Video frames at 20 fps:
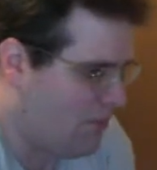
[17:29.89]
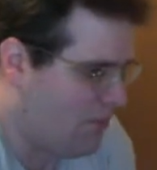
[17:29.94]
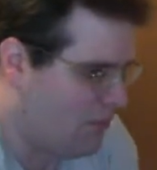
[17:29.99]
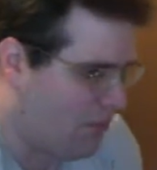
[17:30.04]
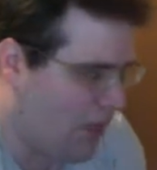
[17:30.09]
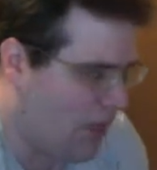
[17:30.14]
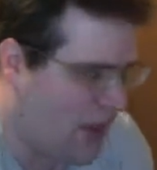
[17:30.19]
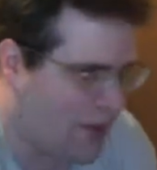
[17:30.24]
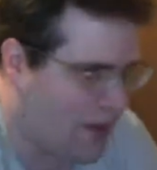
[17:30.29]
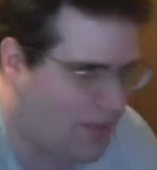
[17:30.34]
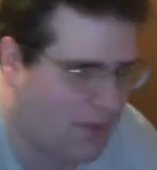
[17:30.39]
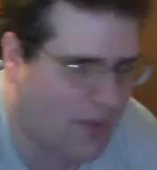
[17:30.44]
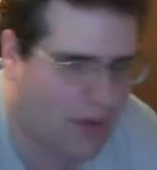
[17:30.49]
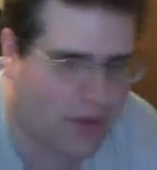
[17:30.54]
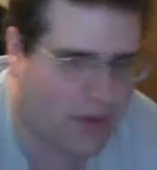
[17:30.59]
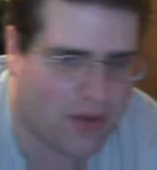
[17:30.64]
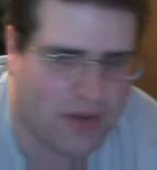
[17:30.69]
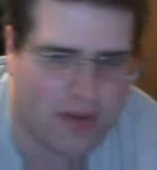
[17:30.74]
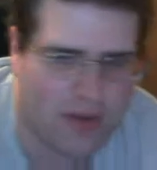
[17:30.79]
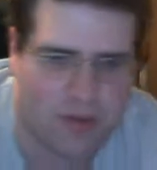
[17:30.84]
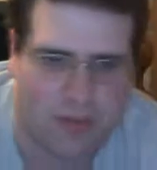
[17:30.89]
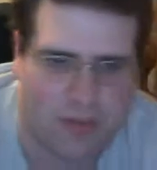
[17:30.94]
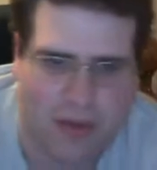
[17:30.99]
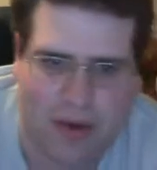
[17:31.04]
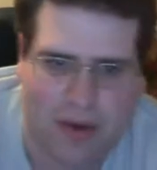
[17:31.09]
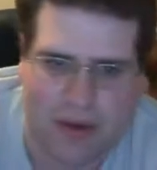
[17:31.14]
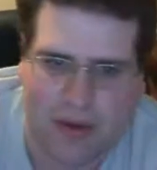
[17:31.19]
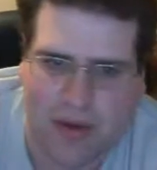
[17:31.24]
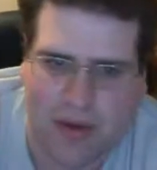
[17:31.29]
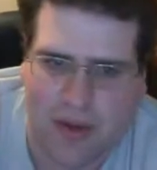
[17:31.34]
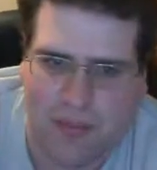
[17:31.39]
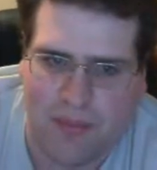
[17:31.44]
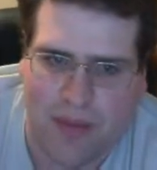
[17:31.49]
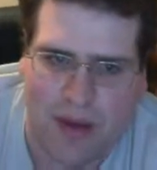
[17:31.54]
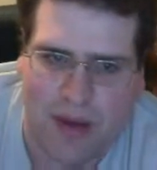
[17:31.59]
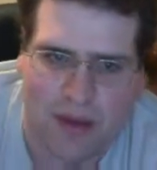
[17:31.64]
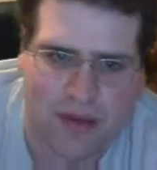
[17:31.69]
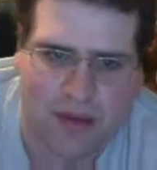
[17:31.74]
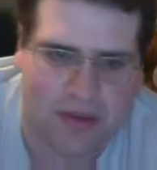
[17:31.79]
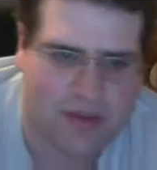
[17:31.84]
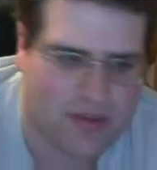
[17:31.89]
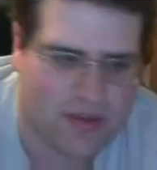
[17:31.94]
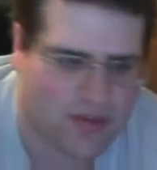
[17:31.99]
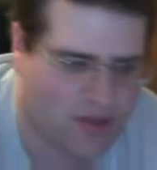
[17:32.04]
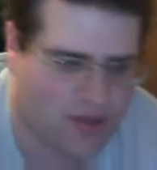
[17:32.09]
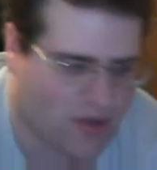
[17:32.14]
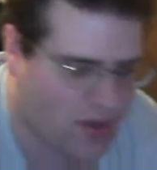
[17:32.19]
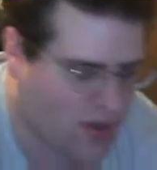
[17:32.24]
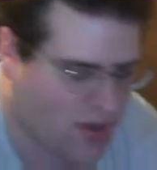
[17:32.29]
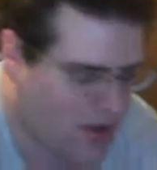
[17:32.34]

blackberries, marionberries,